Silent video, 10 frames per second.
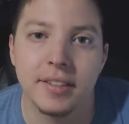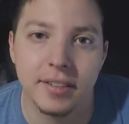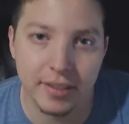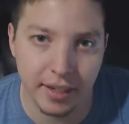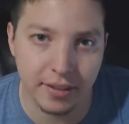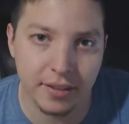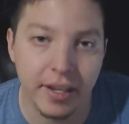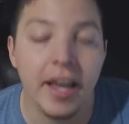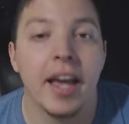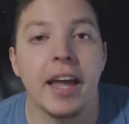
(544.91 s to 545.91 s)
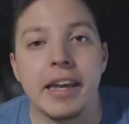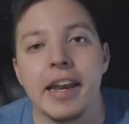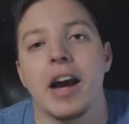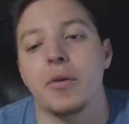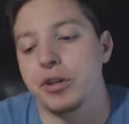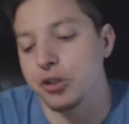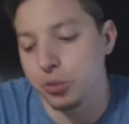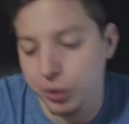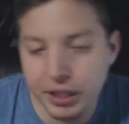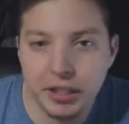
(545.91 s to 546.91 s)
sense. And now when you're
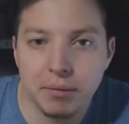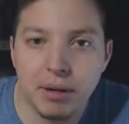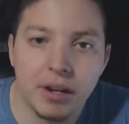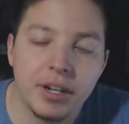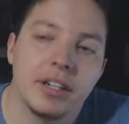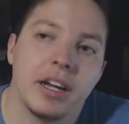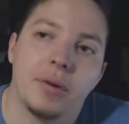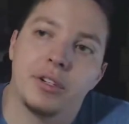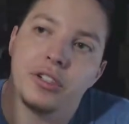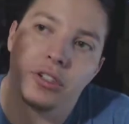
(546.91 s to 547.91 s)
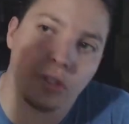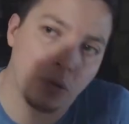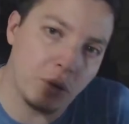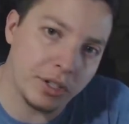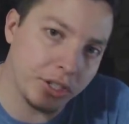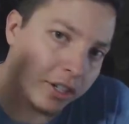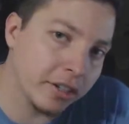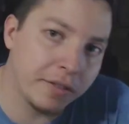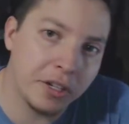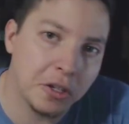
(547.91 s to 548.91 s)
reading about it, now when you're watching another
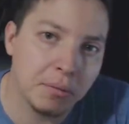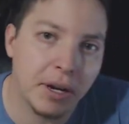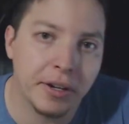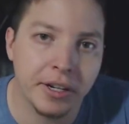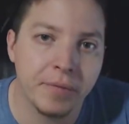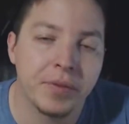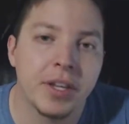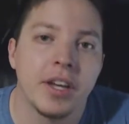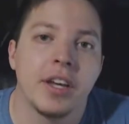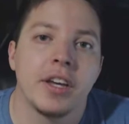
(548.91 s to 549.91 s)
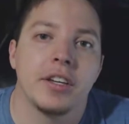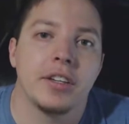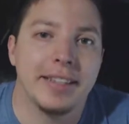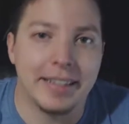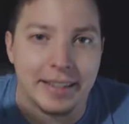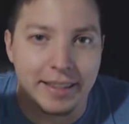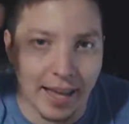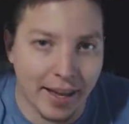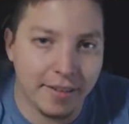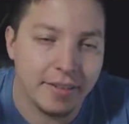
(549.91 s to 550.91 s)
video about it,
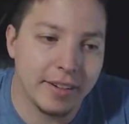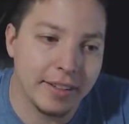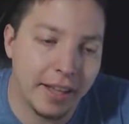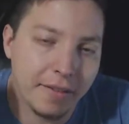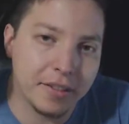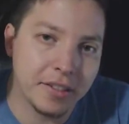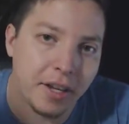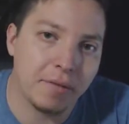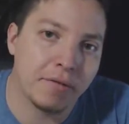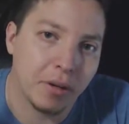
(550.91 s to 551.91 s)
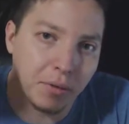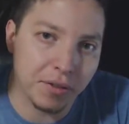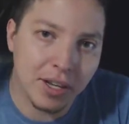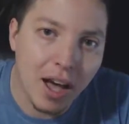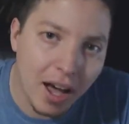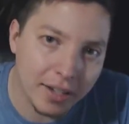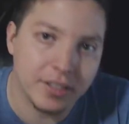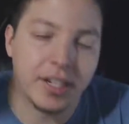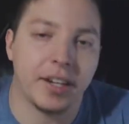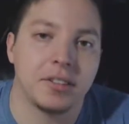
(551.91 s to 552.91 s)
that that same frame of
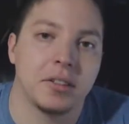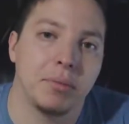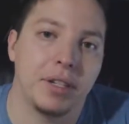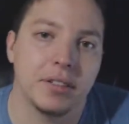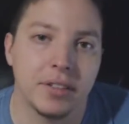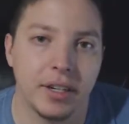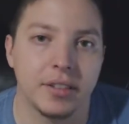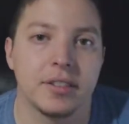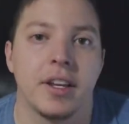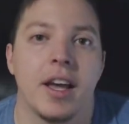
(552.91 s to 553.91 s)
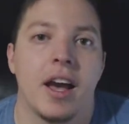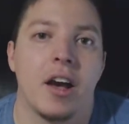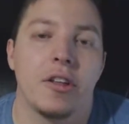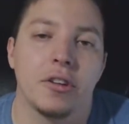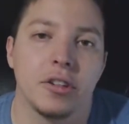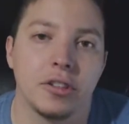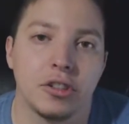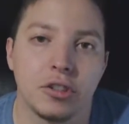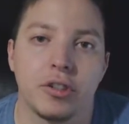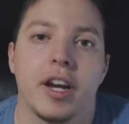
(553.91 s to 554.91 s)
context makes sense, how they're
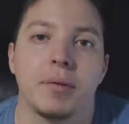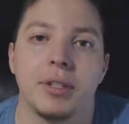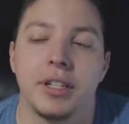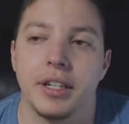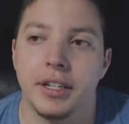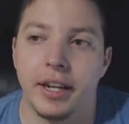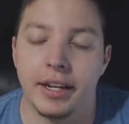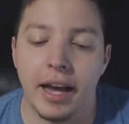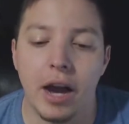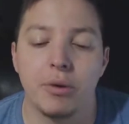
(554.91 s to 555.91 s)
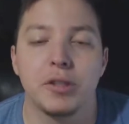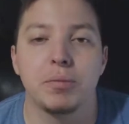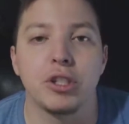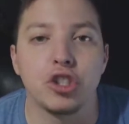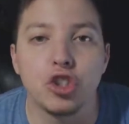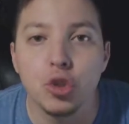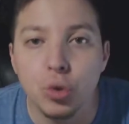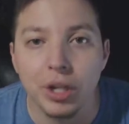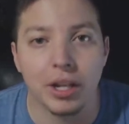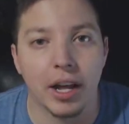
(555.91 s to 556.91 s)
describing it and how it's being
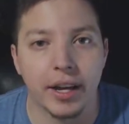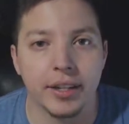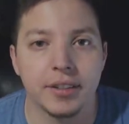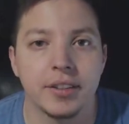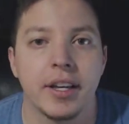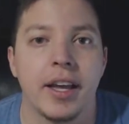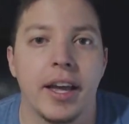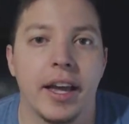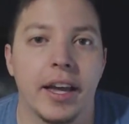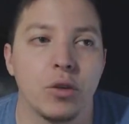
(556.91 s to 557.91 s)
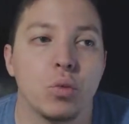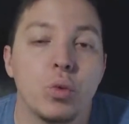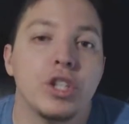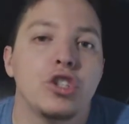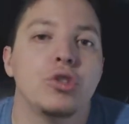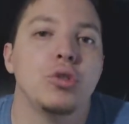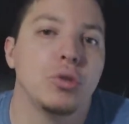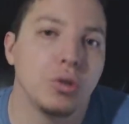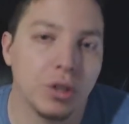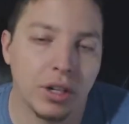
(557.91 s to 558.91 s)
utilized and when do you
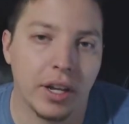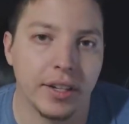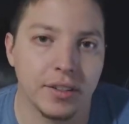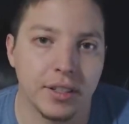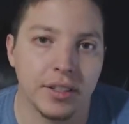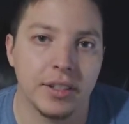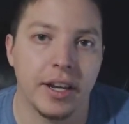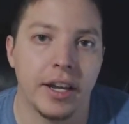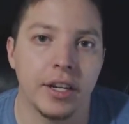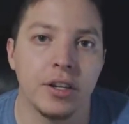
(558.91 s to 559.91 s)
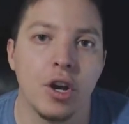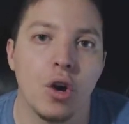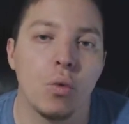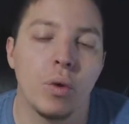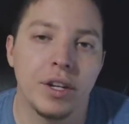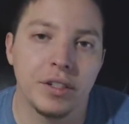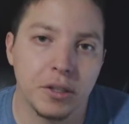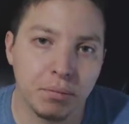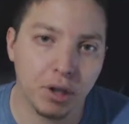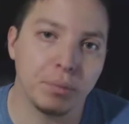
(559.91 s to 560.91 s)
utilize it and what is its
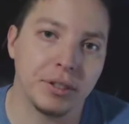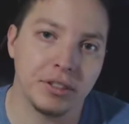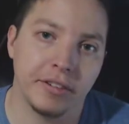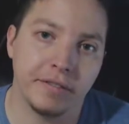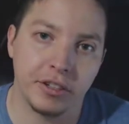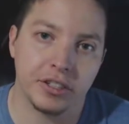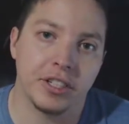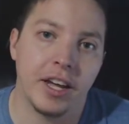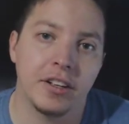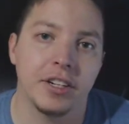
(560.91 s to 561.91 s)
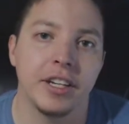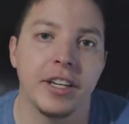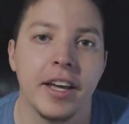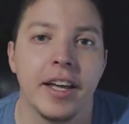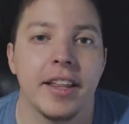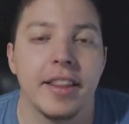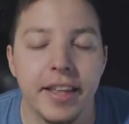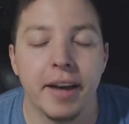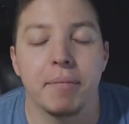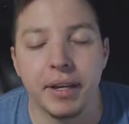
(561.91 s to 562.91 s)
purpose and functionality.
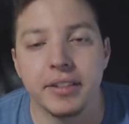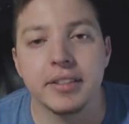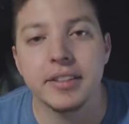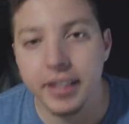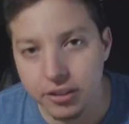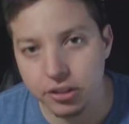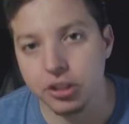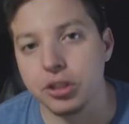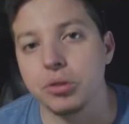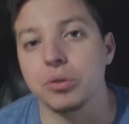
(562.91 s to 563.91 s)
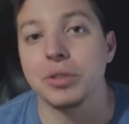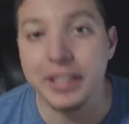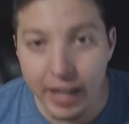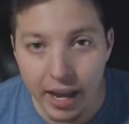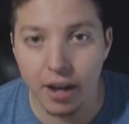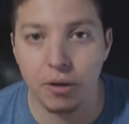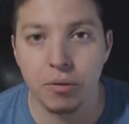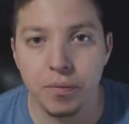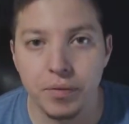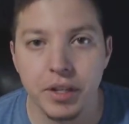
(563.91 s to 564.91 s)
That makes sense to you now
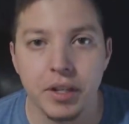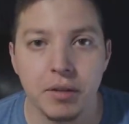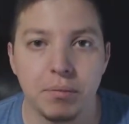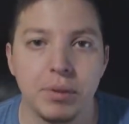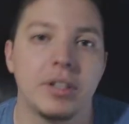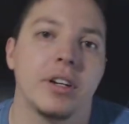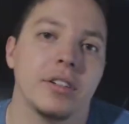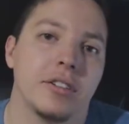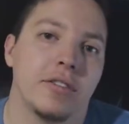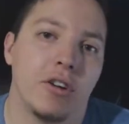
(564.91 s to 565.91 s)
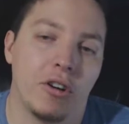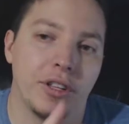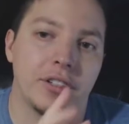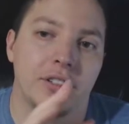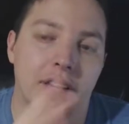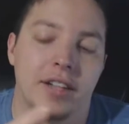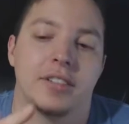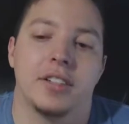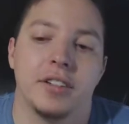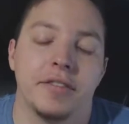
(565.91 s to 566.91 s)
because of all this
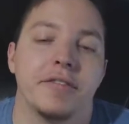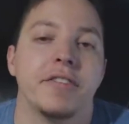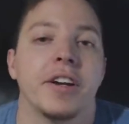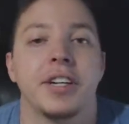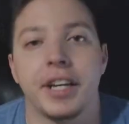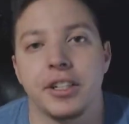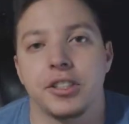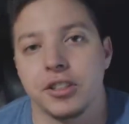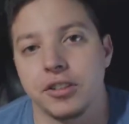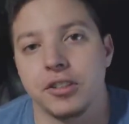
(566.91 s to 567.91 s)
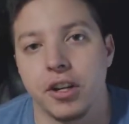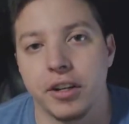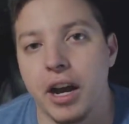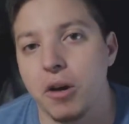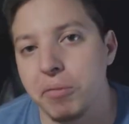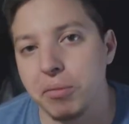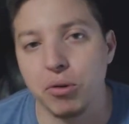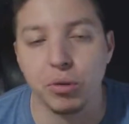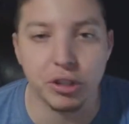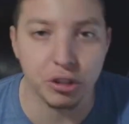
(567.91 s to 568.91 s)
constant variations on how
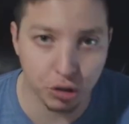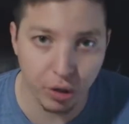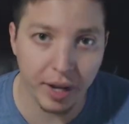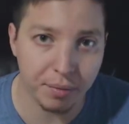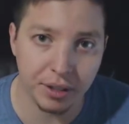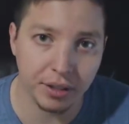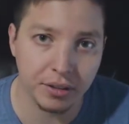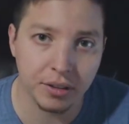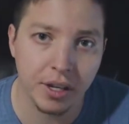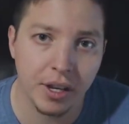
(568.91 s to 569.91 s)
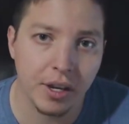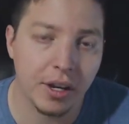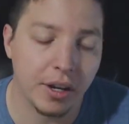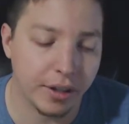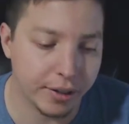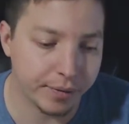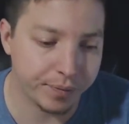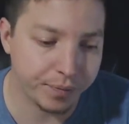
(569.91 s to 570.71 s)
people will describe things. Um,